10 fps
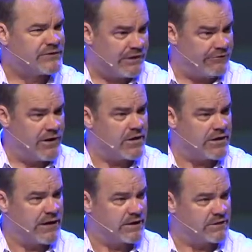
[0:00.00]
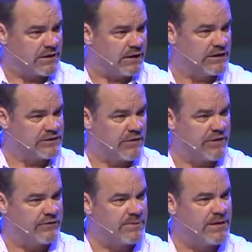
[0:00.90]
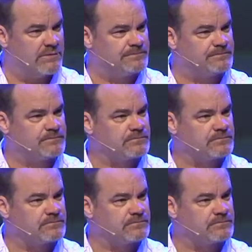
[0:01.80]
Is that fair? Can I, can I at least go there for a minute?